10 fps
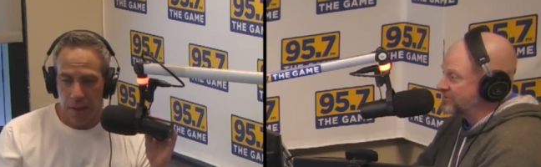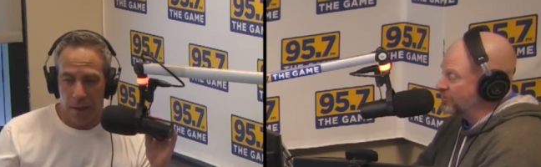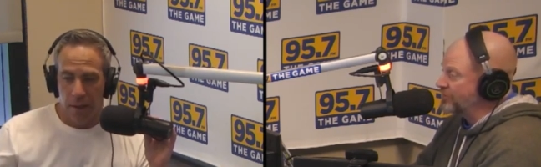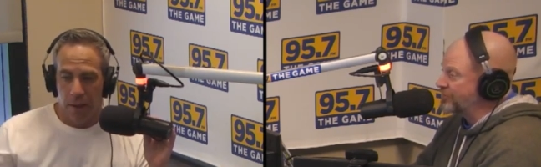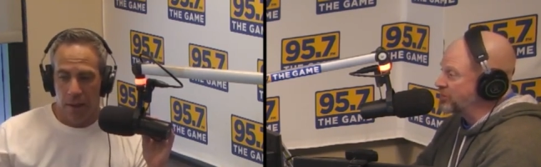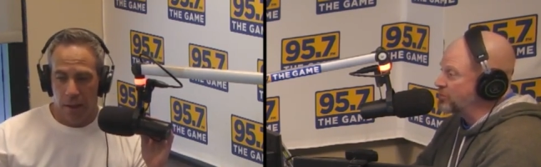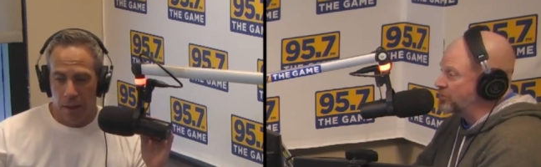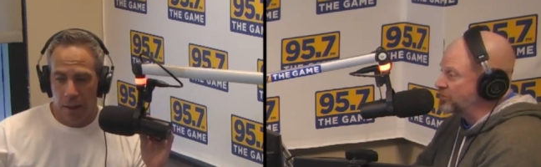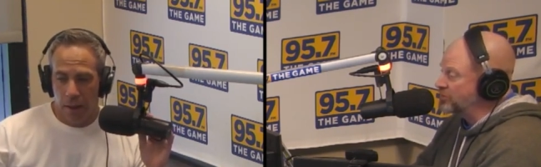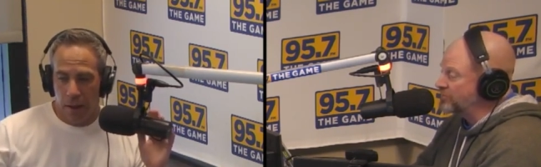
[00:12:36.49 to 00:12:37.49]
Speaker 1: The only thing you
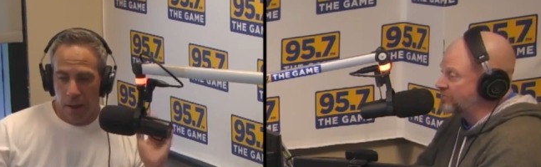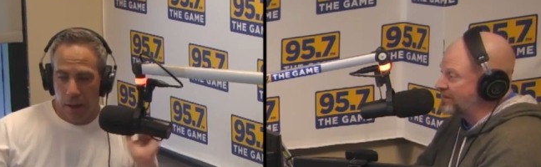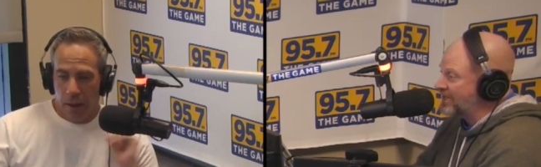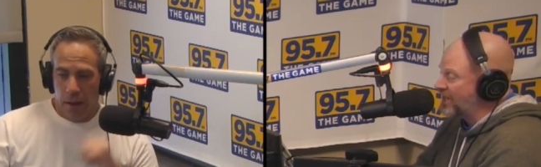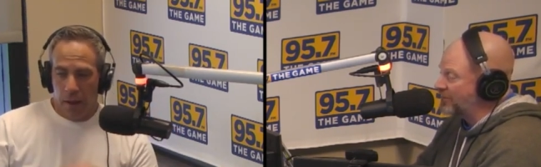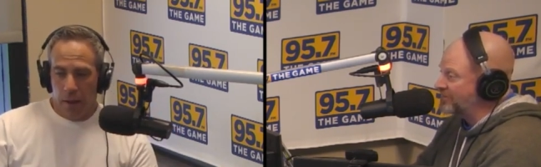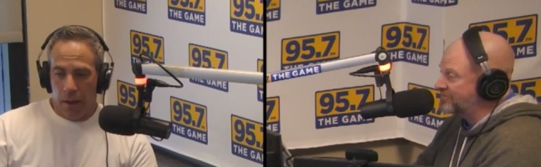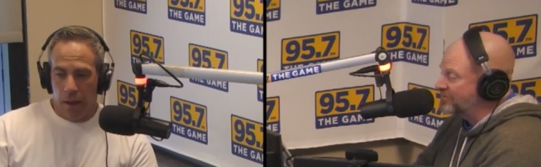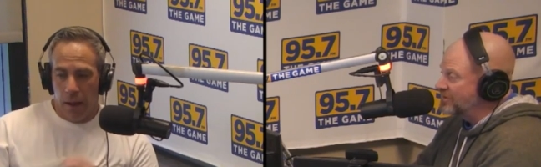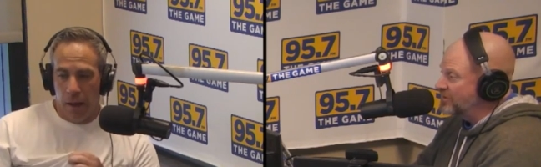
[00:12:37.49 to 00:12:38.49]
could use right now
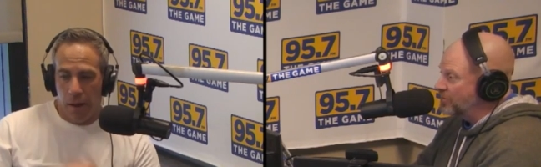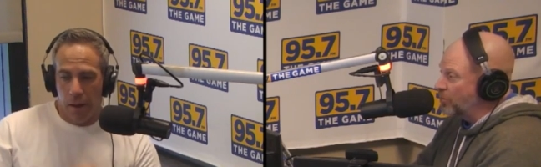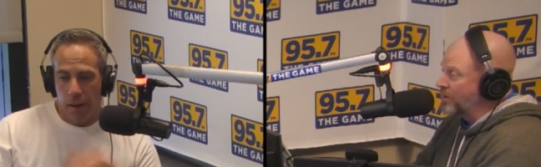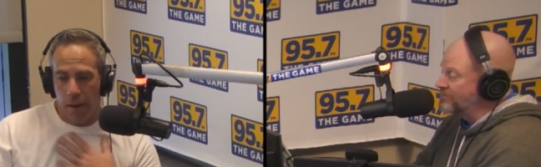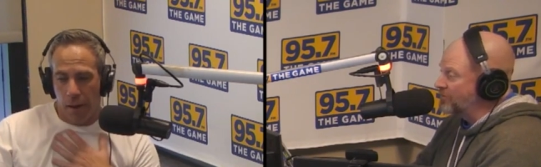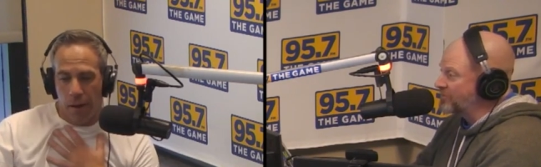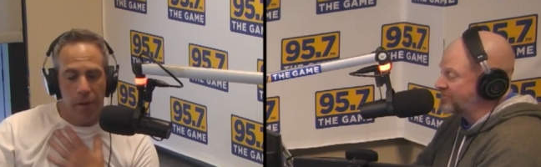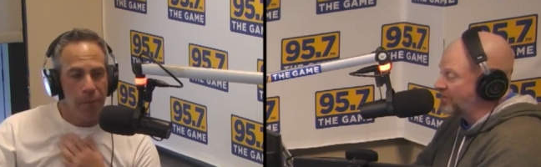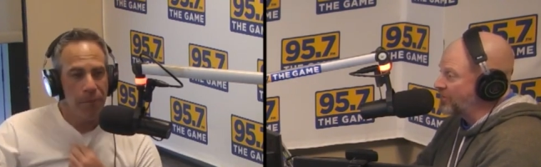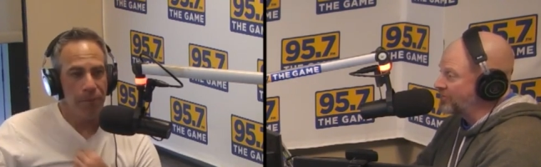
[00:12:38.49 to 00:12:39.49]
is one more
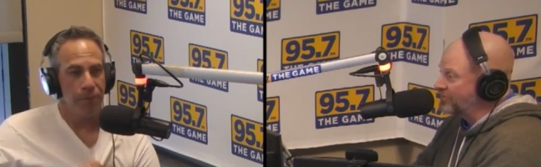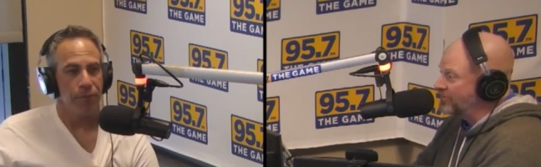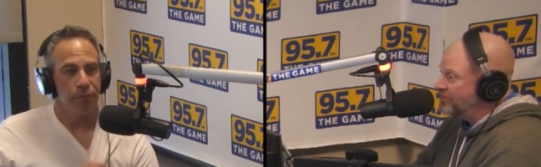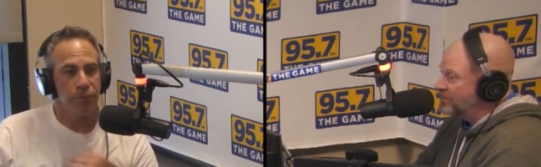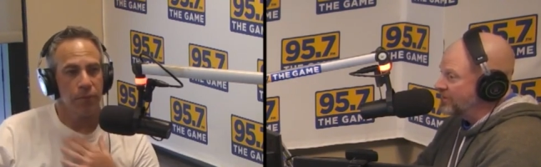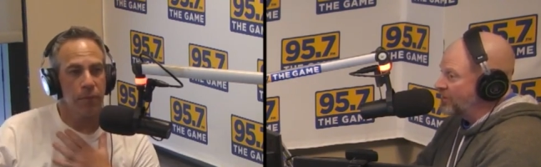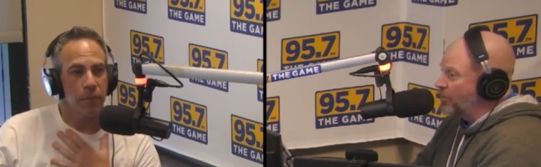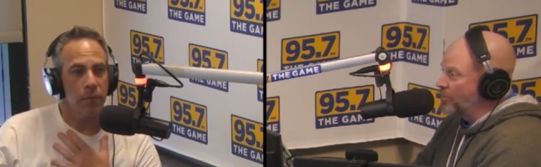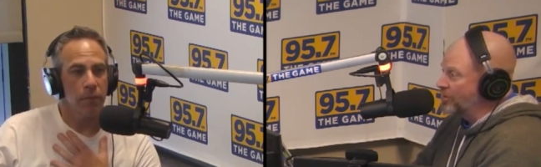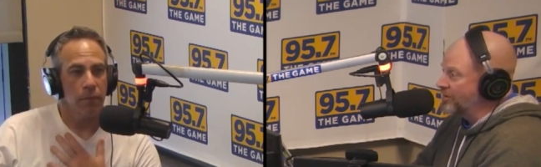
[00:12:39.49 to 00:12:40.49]
starter
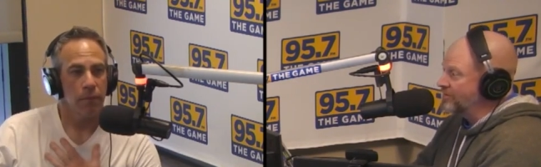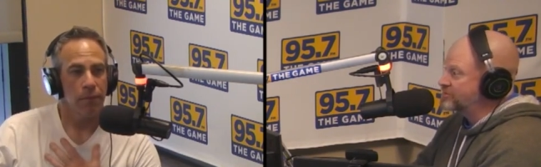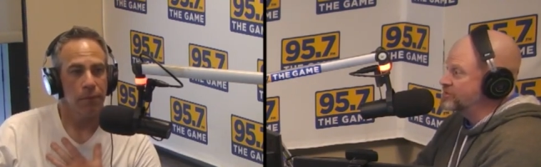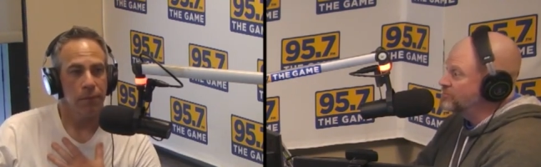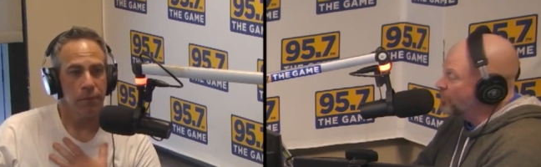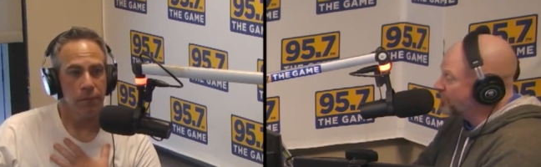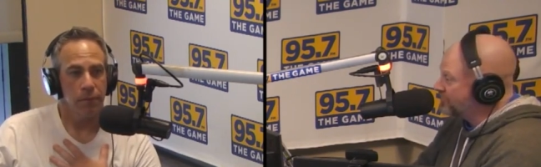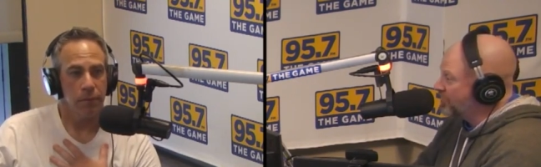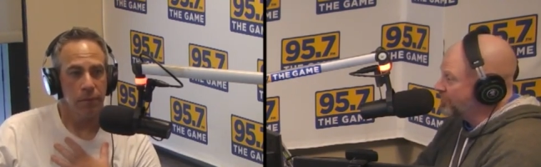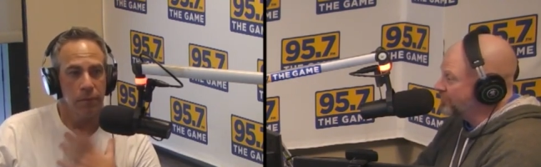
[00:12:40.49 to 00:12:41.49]
or 2 more
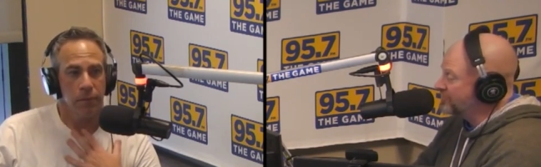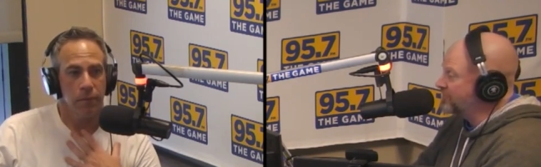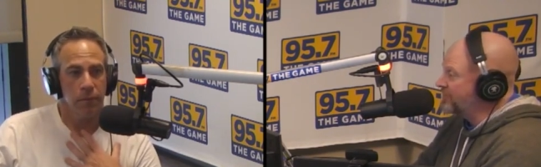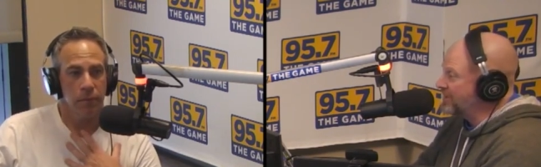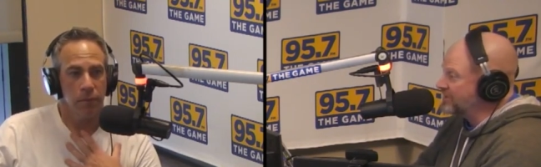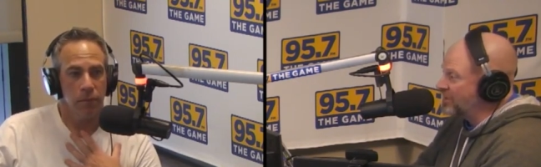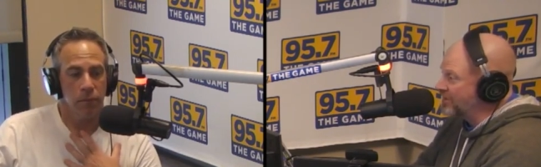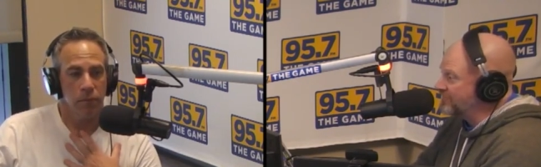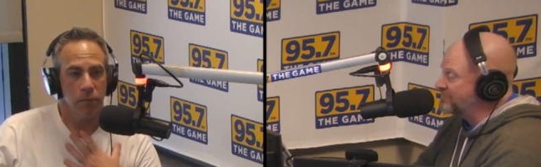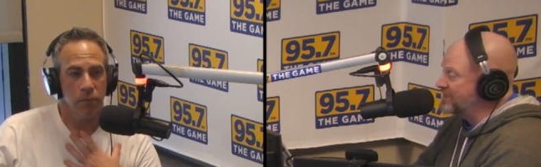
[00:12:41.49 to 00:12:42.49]
starters, depending
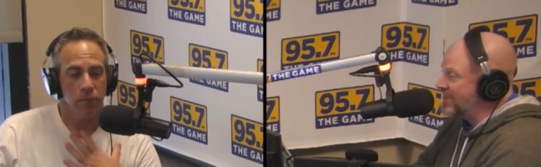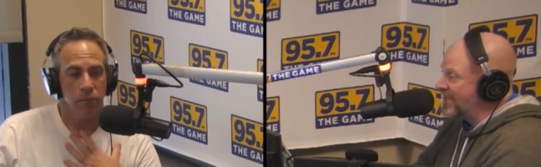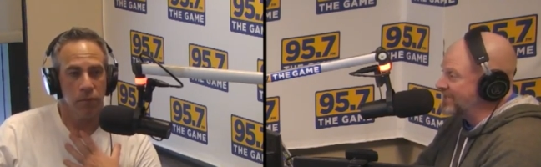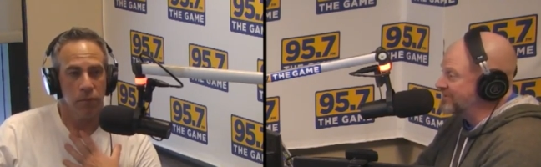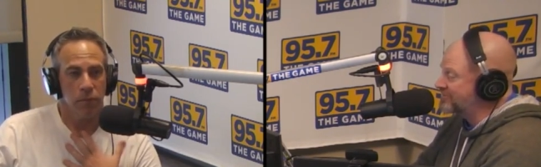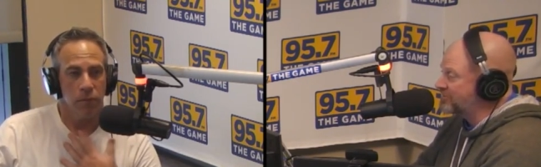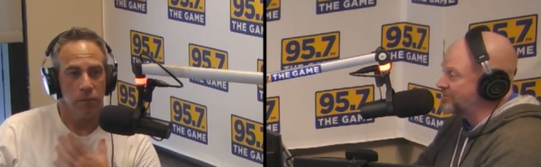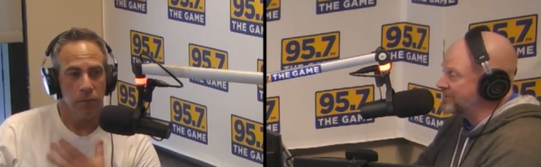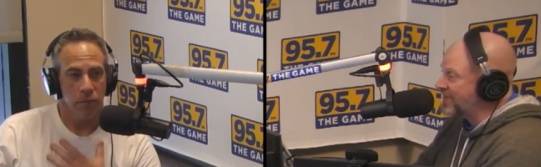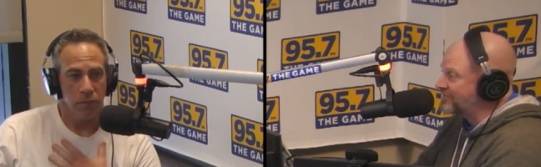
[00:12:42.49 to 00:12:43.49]
on if Minaya and
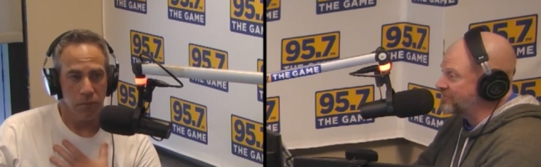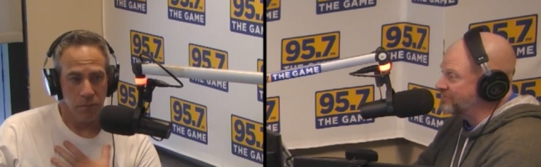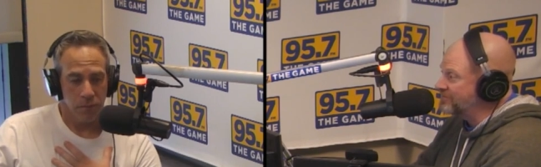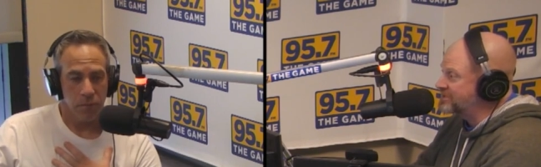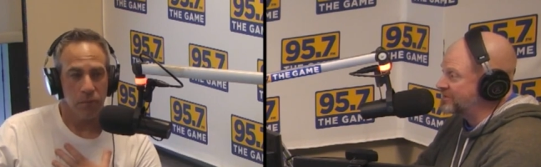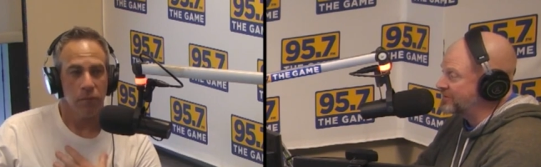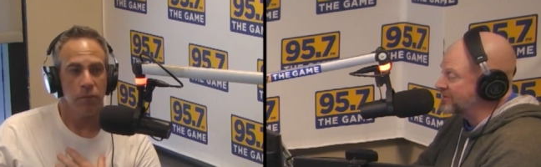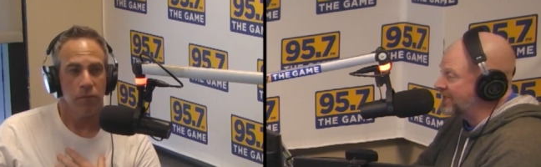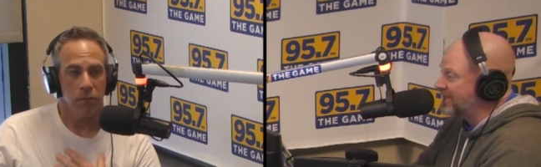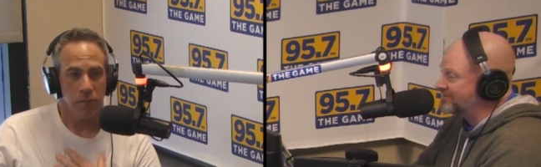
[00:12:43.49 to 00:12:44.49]
Stripling ever
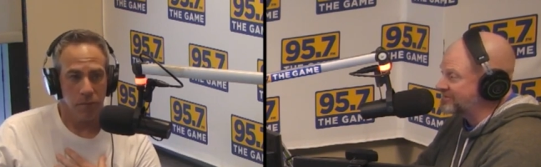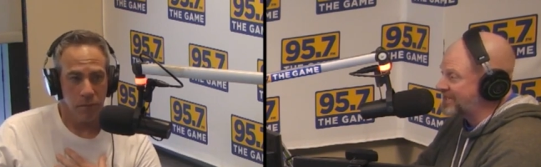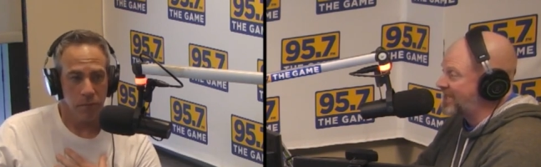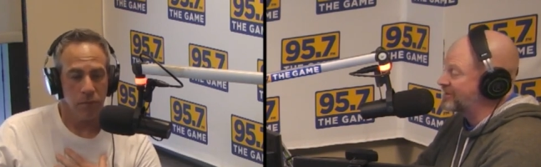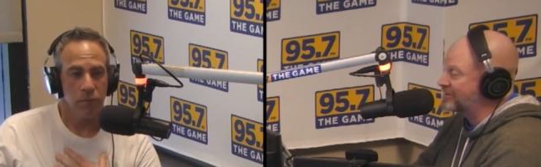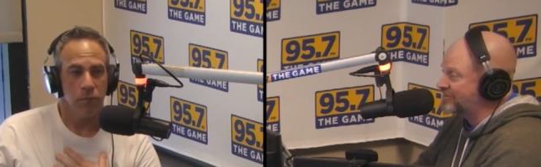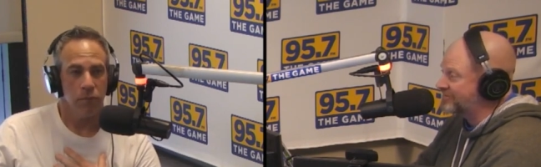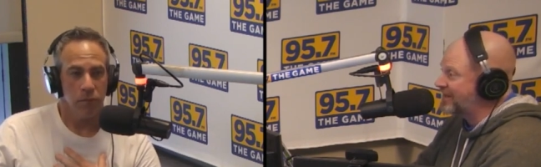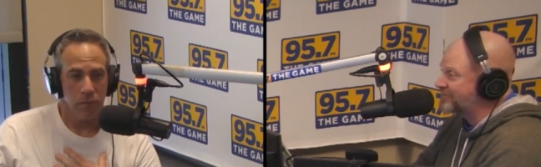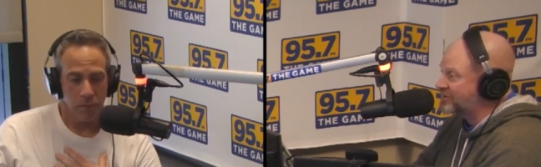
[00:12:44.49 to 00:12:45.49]
materialize and Kyle
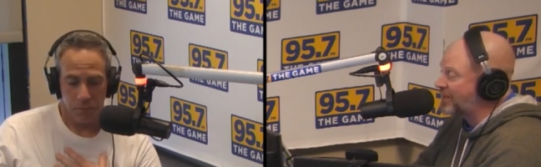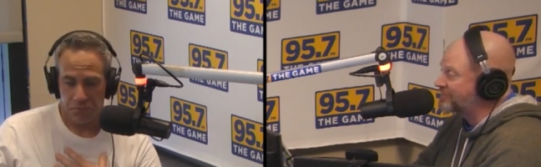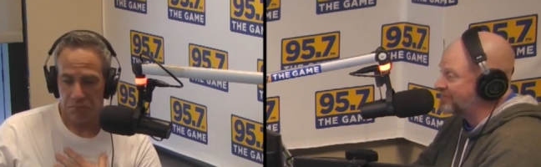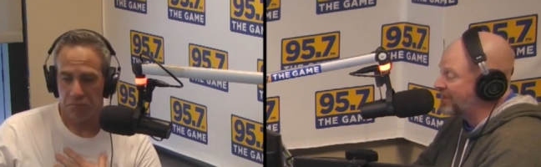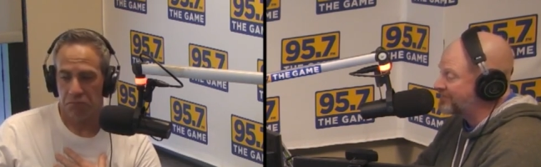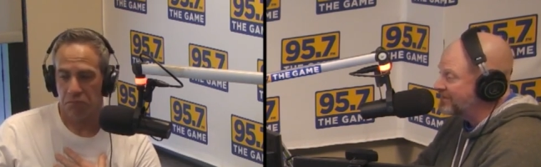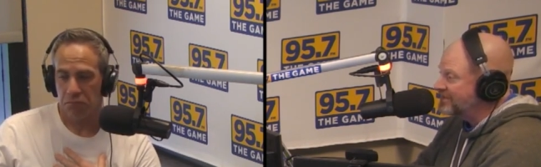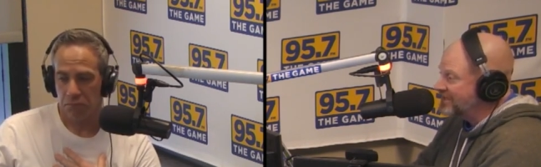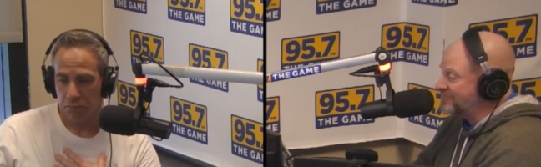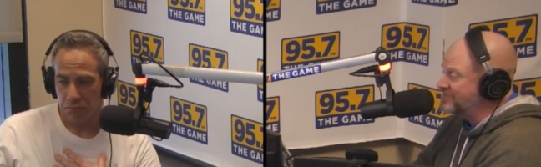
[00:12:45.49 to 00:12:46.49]
Harrison ever comes up.
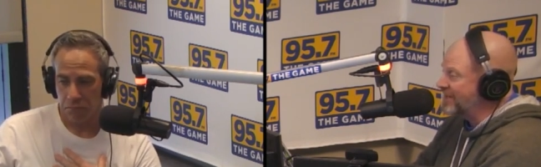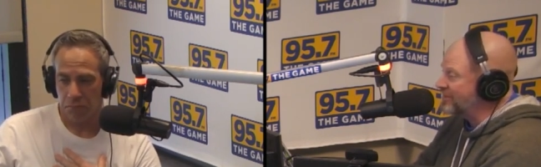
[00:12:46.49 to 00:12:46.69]
If none of